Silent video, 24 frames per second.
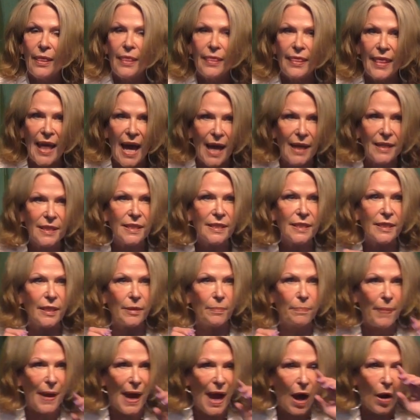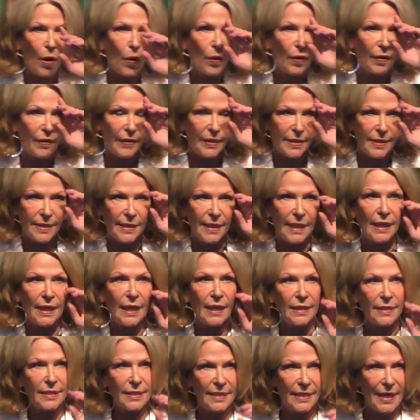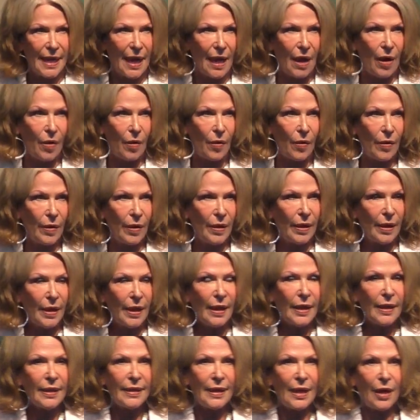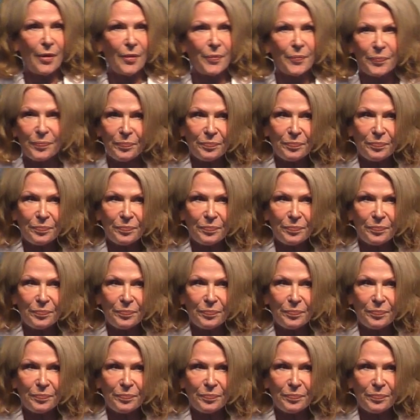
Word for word: That's the power that's in us now. Now,